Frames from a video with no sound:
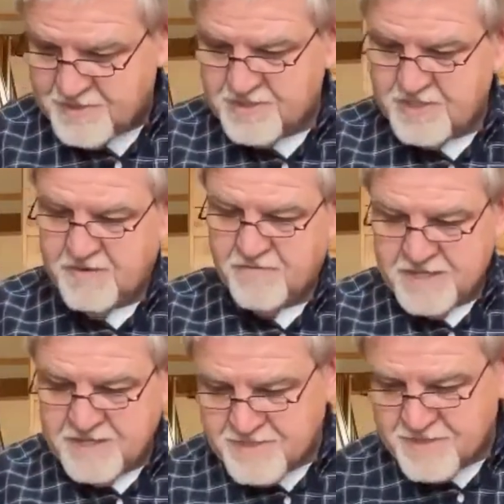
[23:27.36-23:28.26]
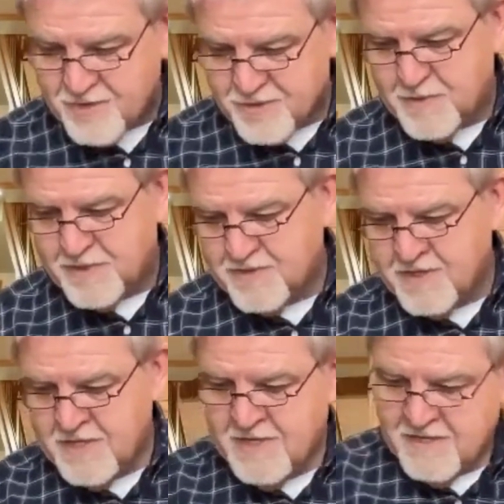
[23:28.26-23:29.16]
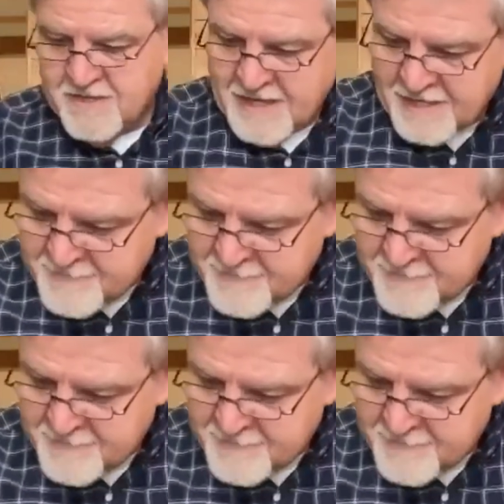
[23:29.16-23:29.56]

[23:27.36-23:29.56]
convinces her husband that